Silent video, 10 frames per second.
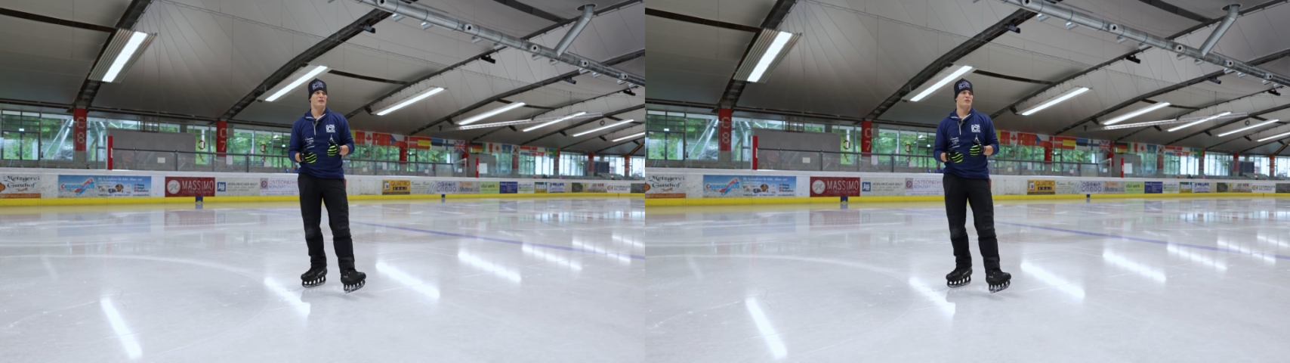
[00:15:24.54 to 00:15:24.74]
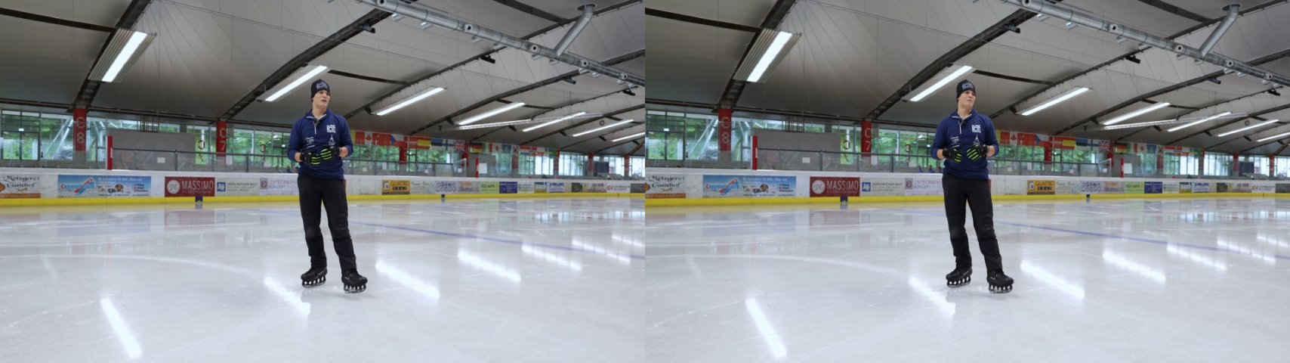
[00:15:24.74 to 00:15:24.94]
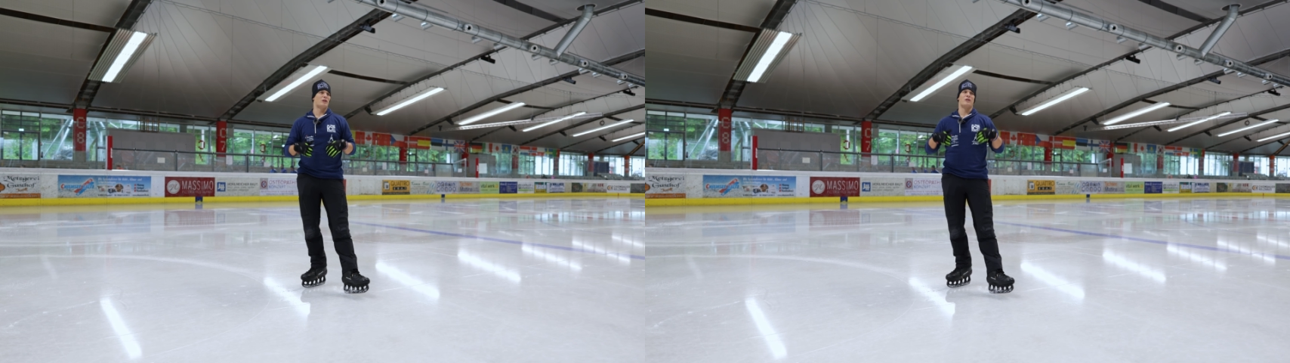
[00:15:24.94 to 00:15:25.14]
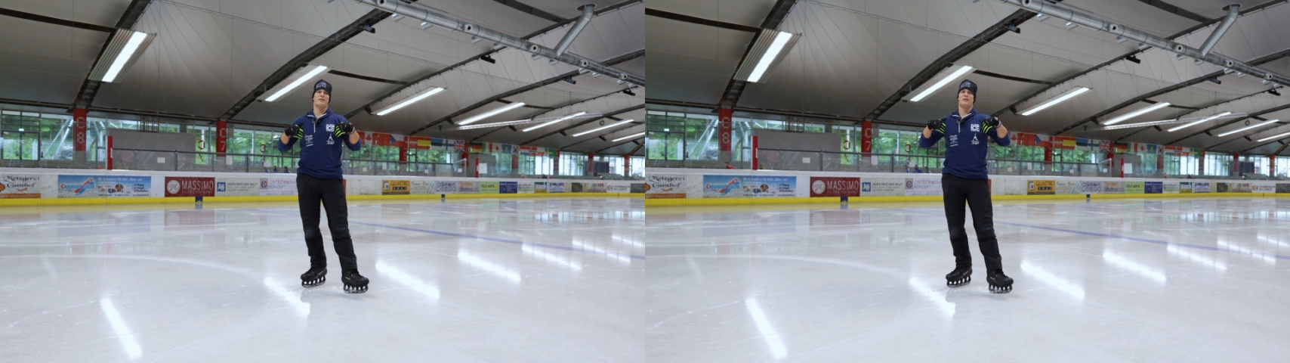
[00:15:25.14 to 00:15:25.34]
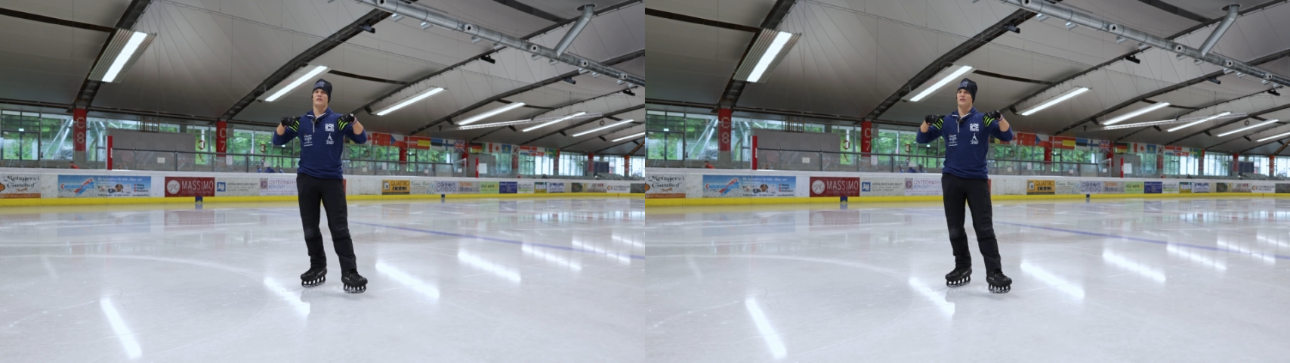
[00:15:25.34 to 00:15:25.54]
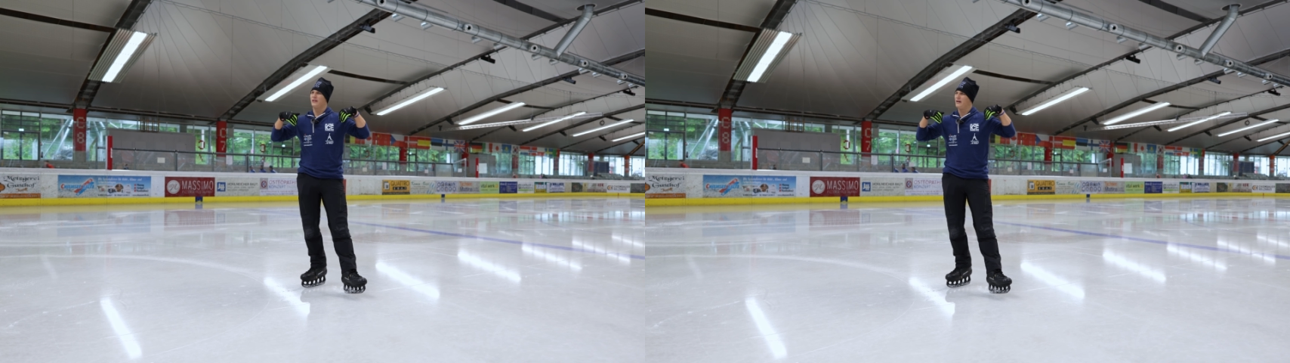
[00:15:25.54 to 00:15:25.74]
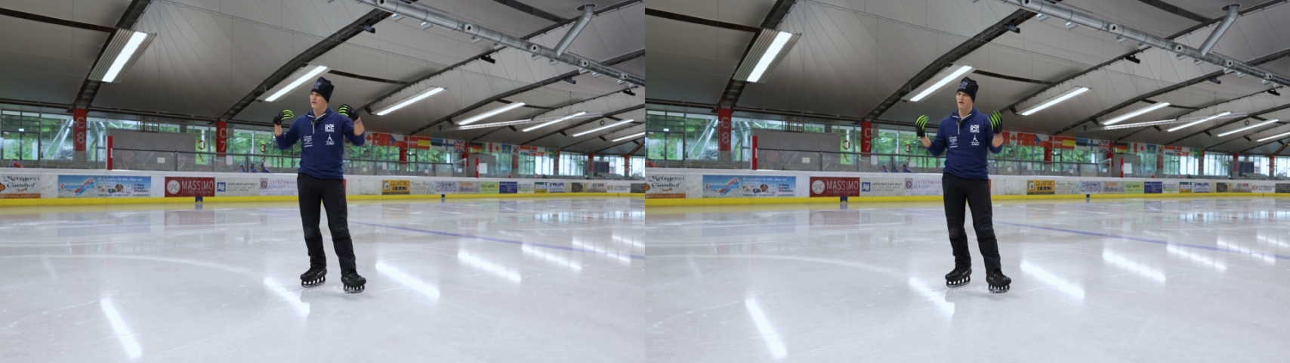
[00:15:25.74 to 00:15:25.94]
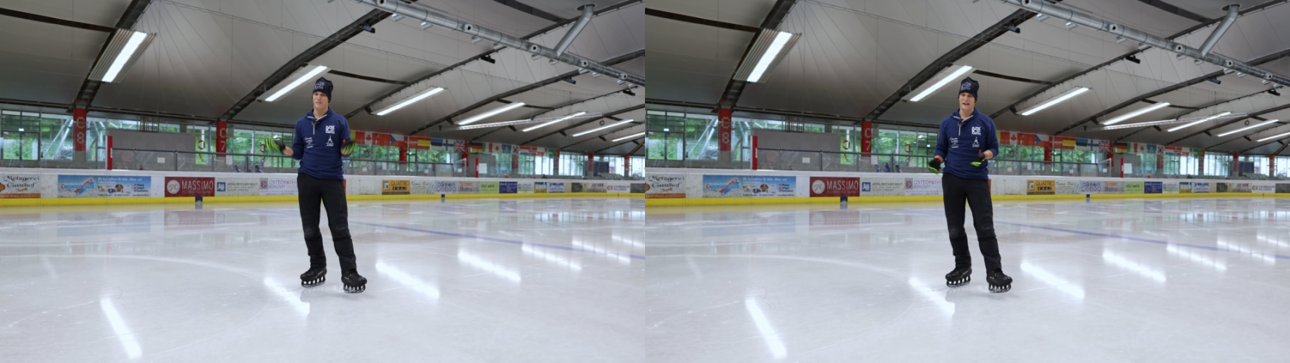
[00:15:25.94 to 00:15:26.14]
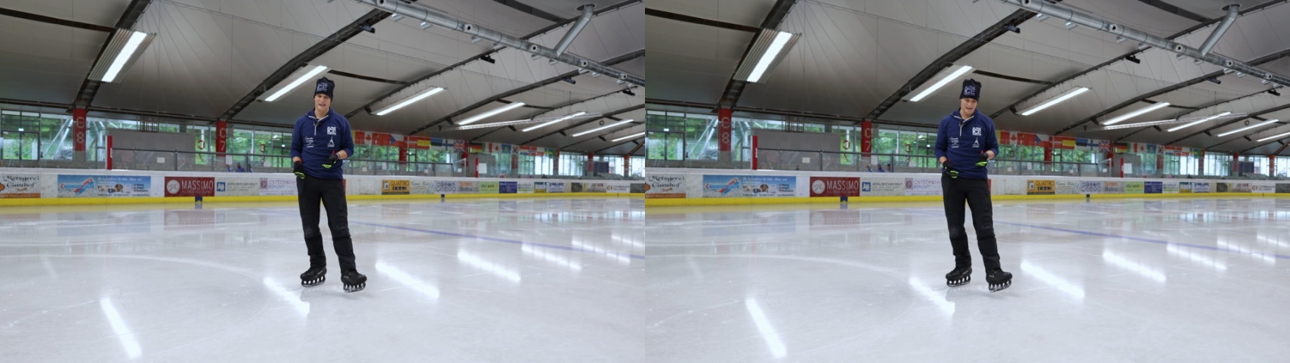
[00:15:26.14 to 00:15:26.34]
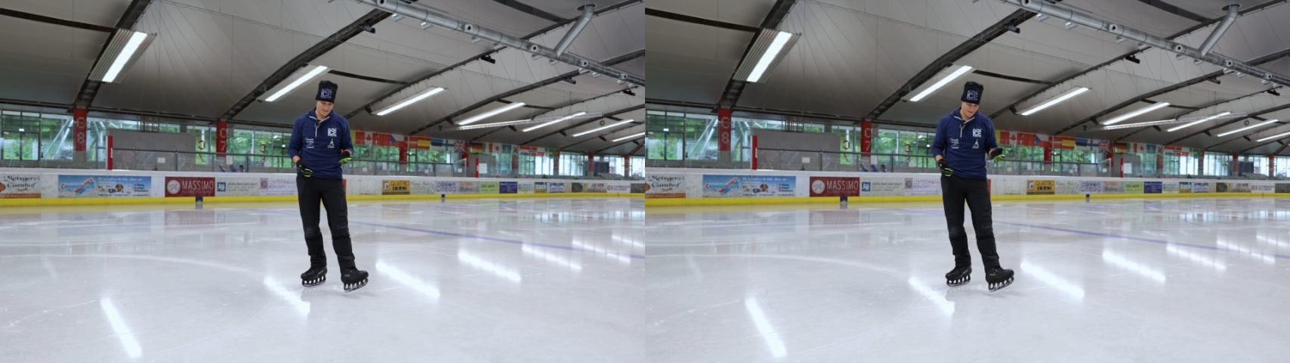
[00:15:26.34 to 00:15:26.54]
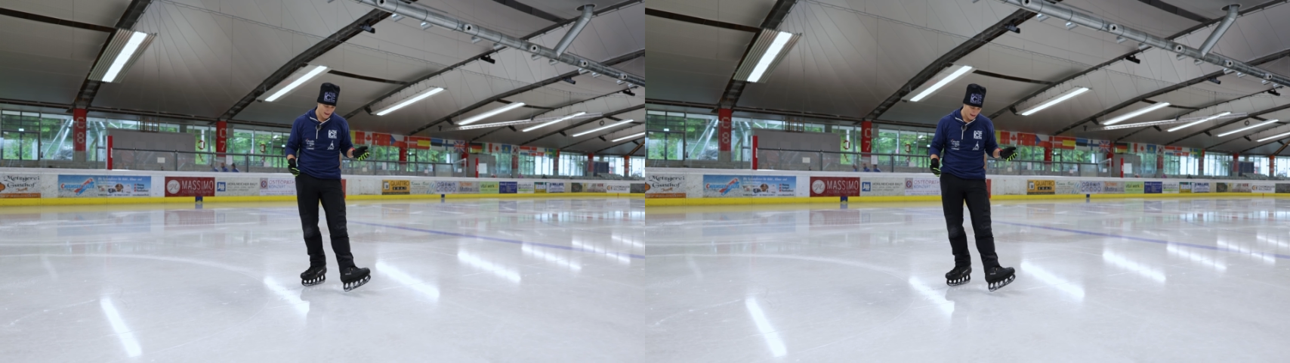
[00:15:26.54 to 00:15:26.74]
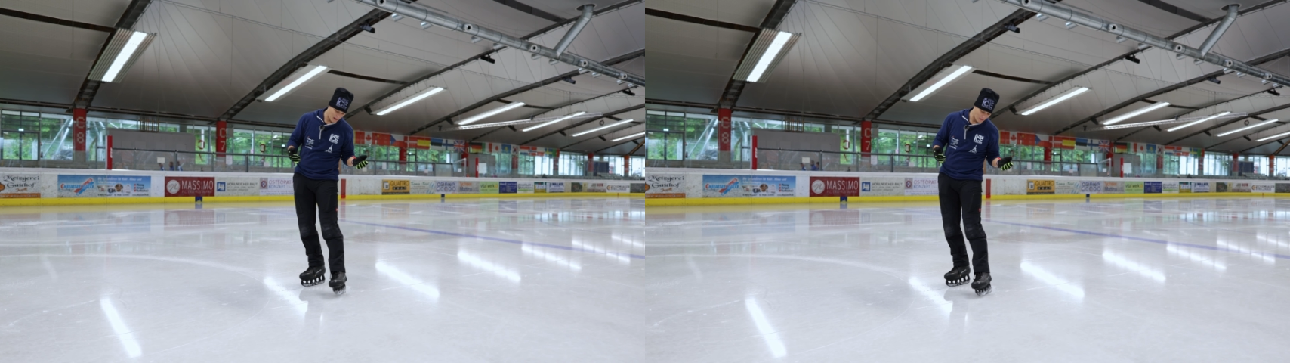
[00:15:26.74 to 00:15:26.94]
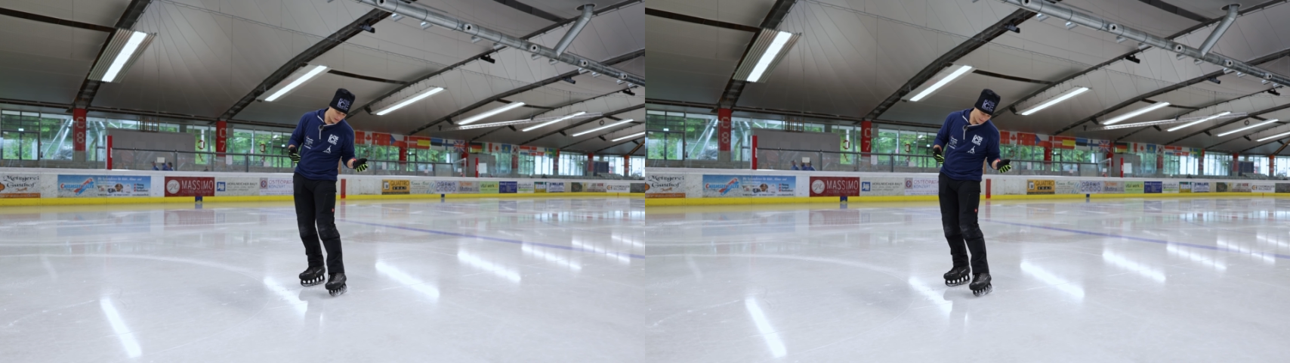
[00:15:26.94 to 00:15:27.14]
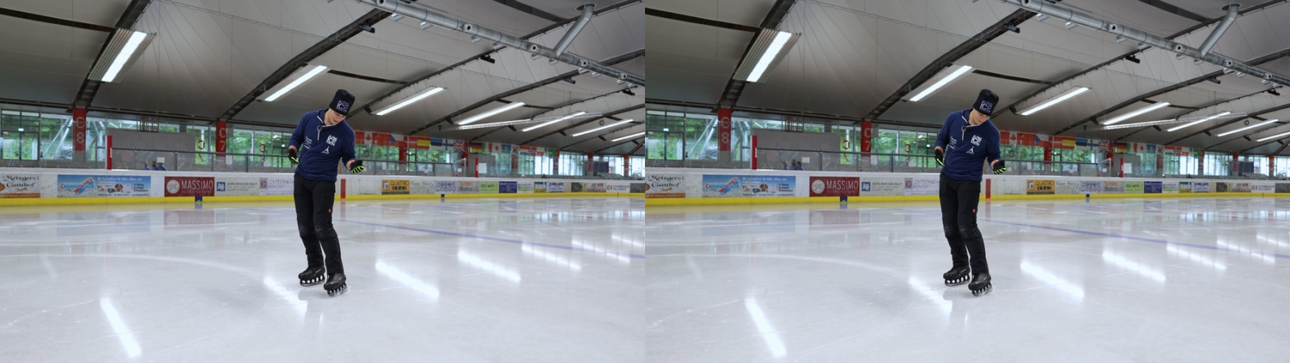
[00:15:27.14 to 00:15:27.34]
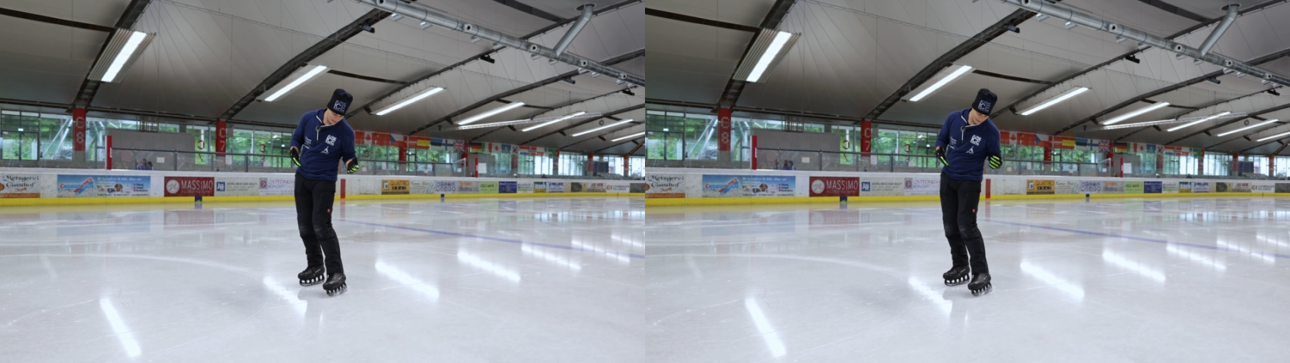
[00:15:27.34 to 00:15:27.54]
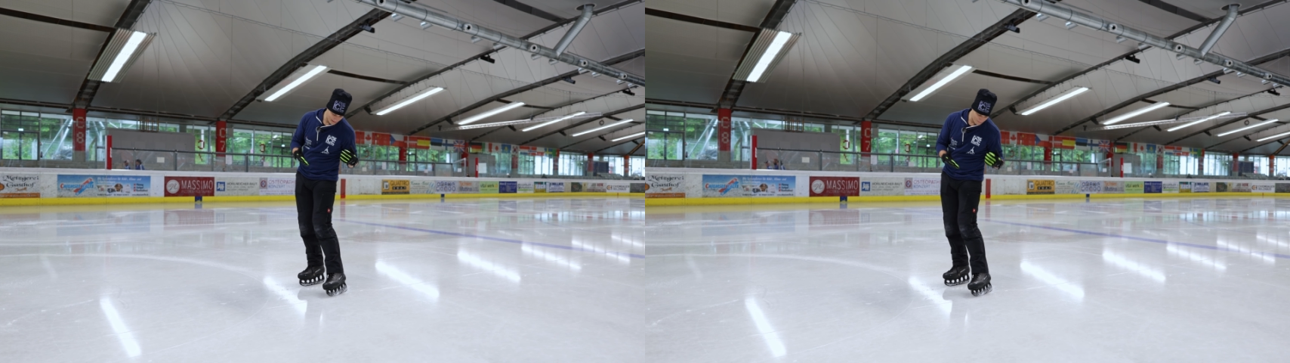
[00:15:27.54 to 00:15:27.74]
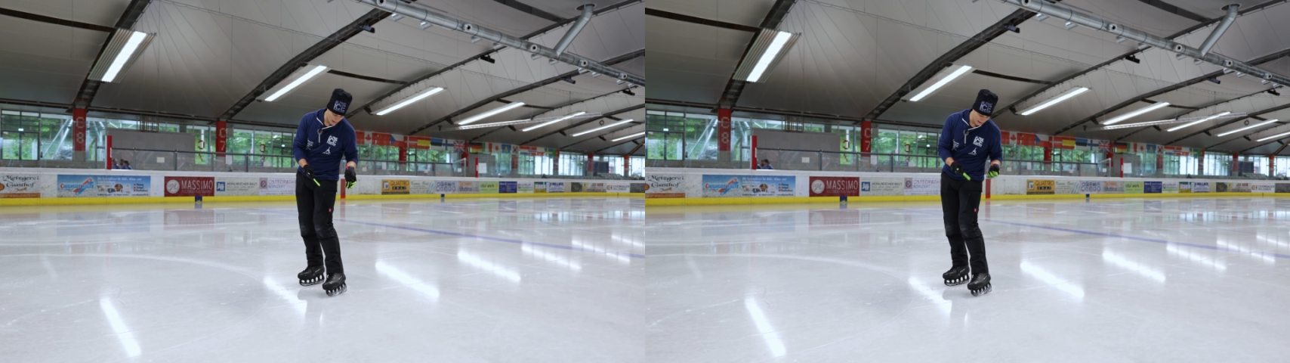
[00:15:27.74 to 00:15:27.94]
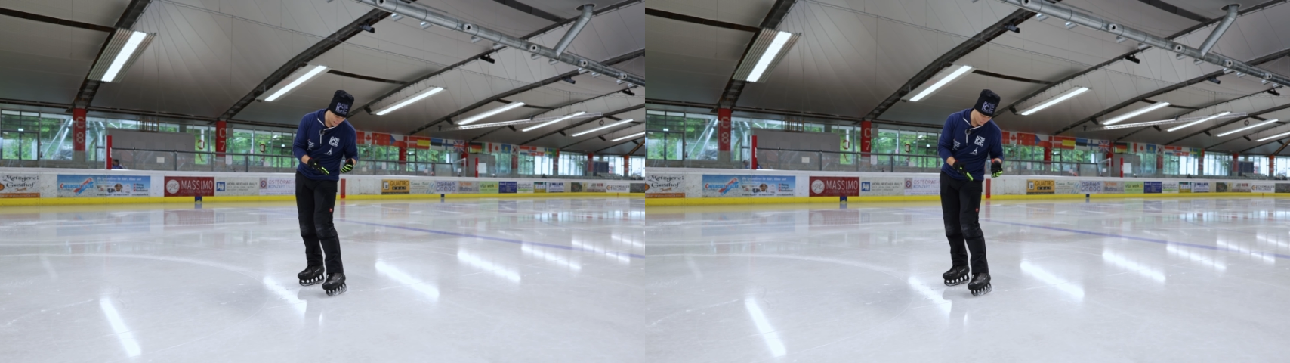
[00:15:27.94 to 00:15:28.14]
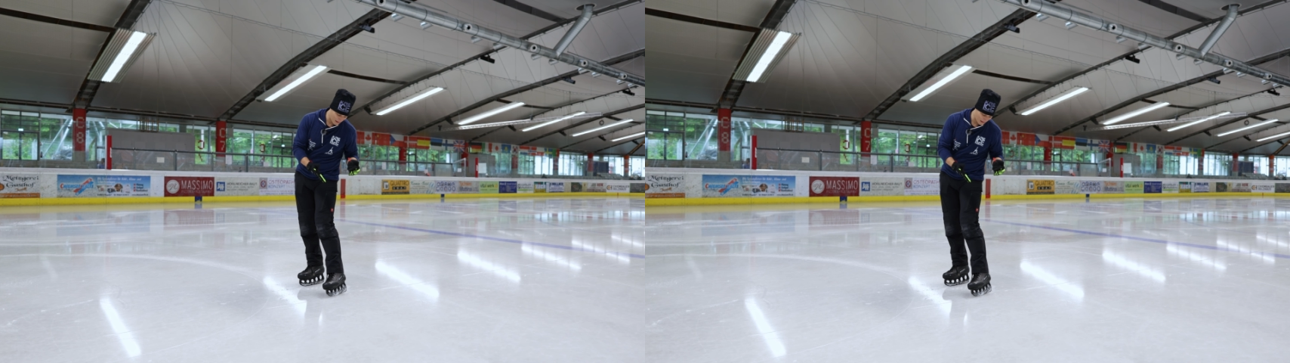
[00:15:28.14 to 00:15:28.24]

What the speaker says: Nobody's mouth can be seen.